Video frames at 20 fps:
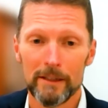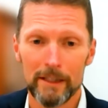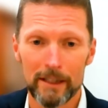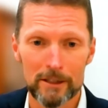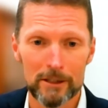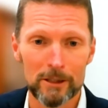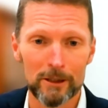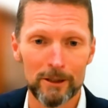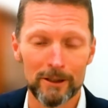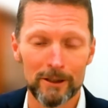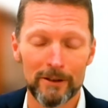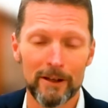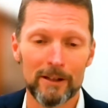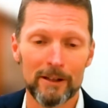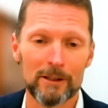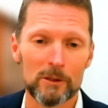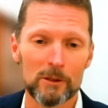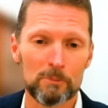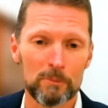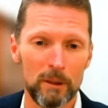Yeah, so
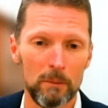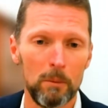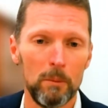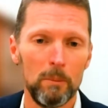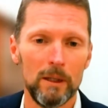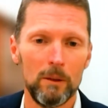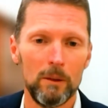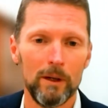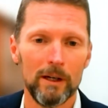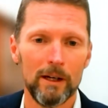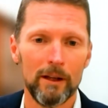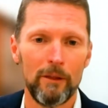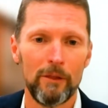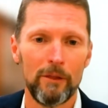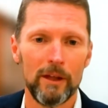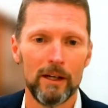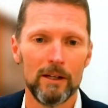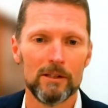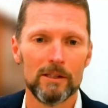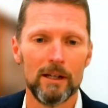that is probably one of
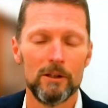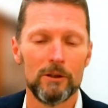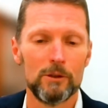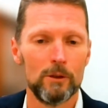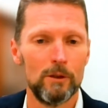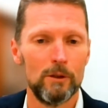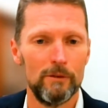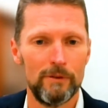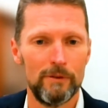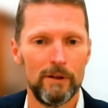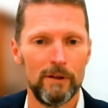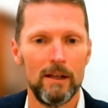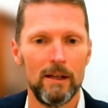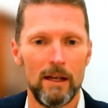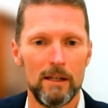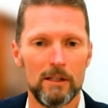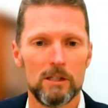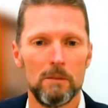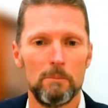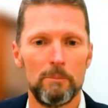the things that sort of
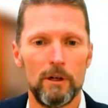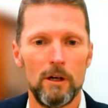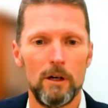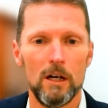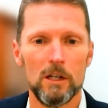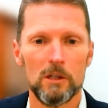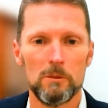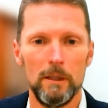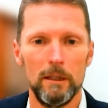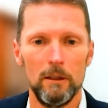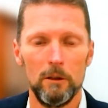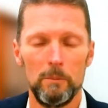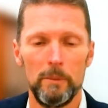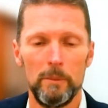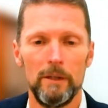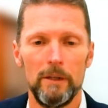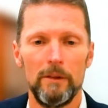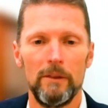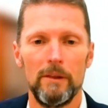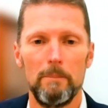has surprised me a little
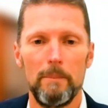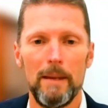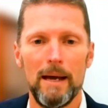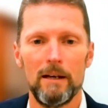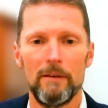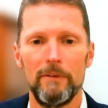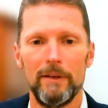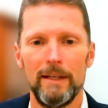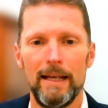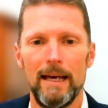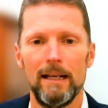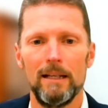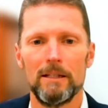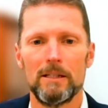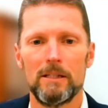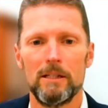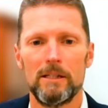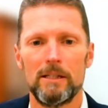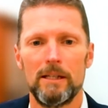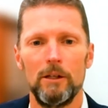bit. The amount of
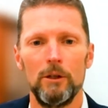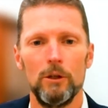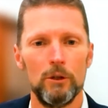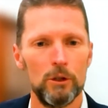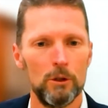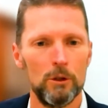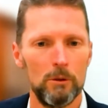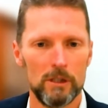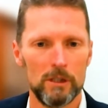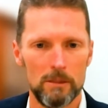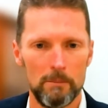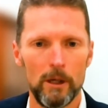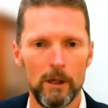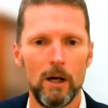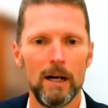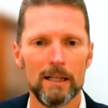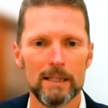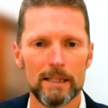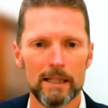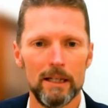analysis that you do as a
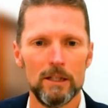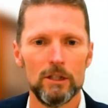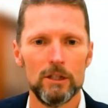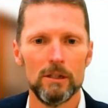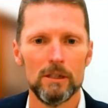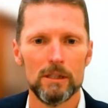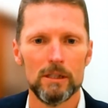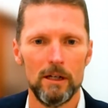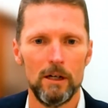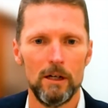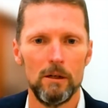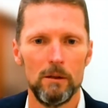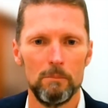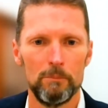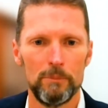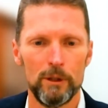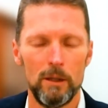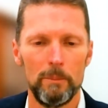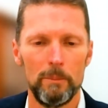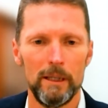buyer's agent on
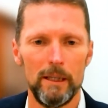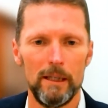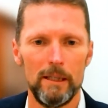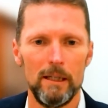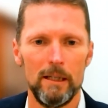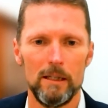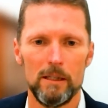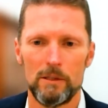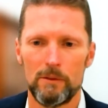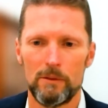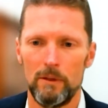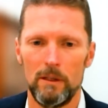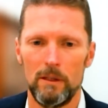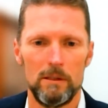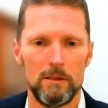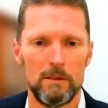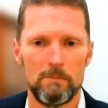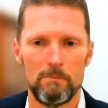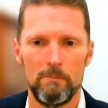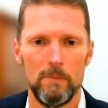property is
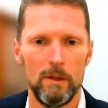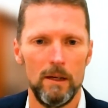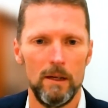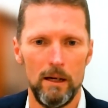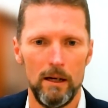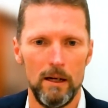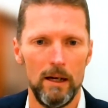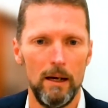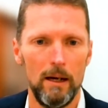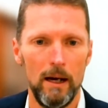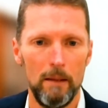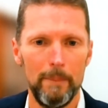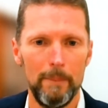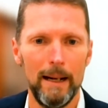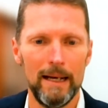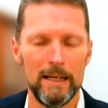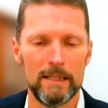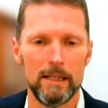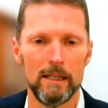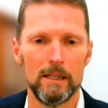is uh, uh,
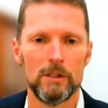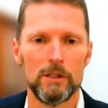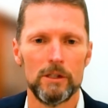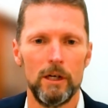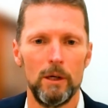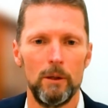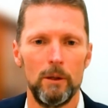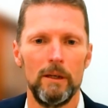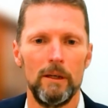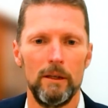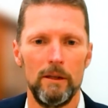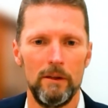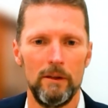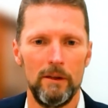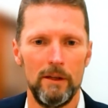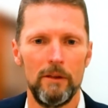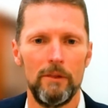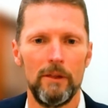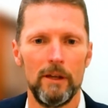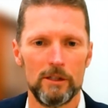amazing. So
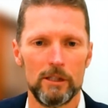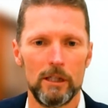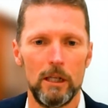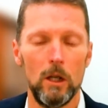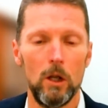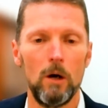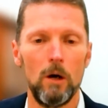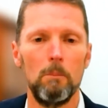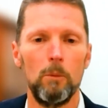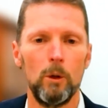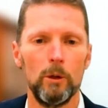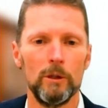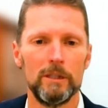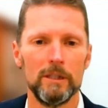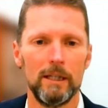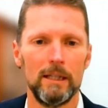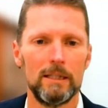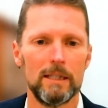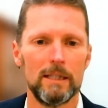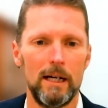uh, there's a lot more
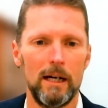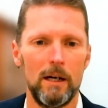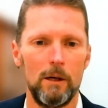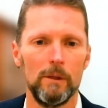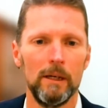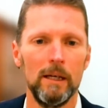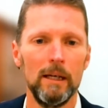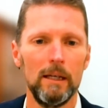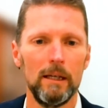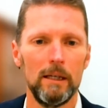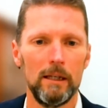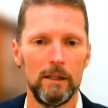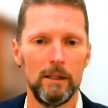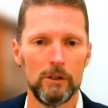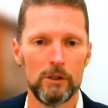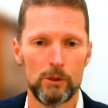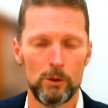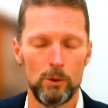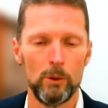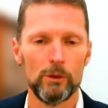detail in
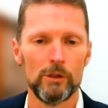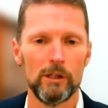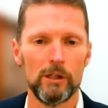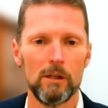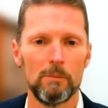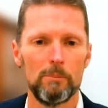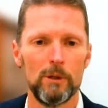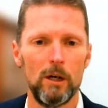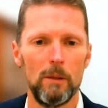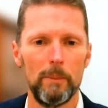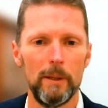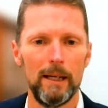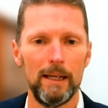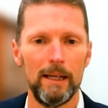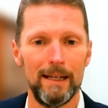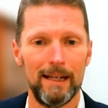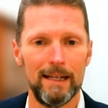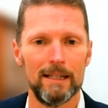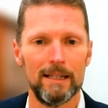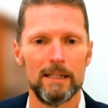sourcing the property
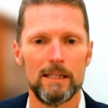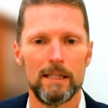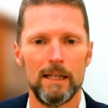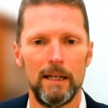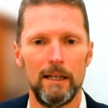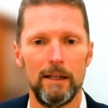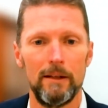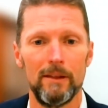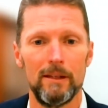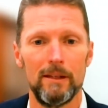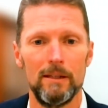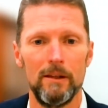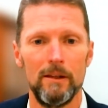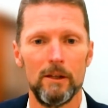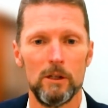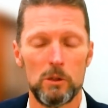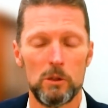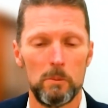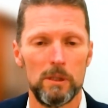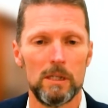and understanding the,
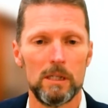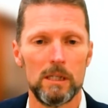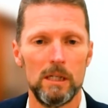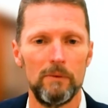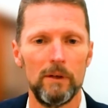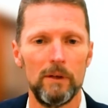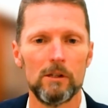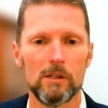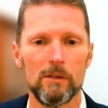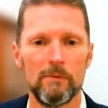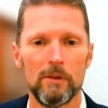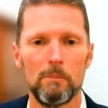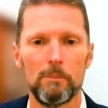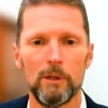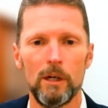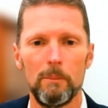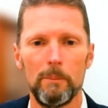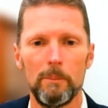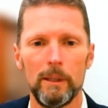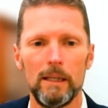the specifics of the
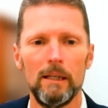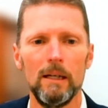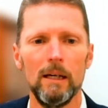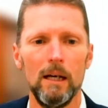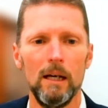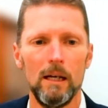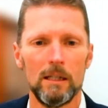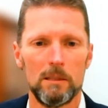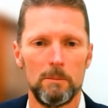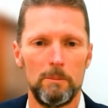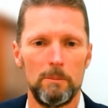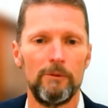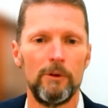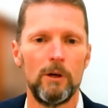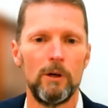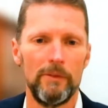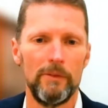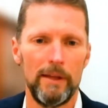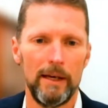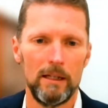property to
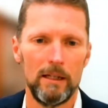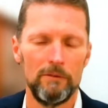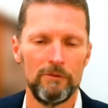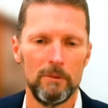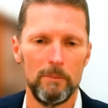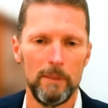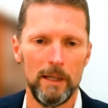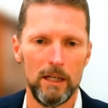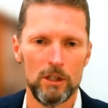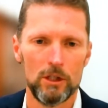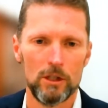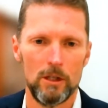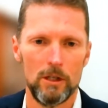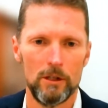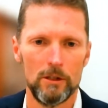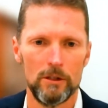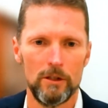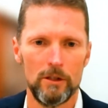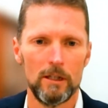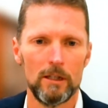provide that information
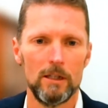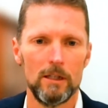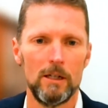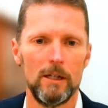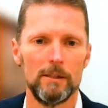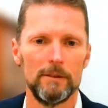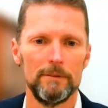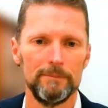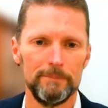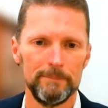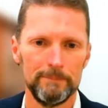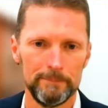onto the client.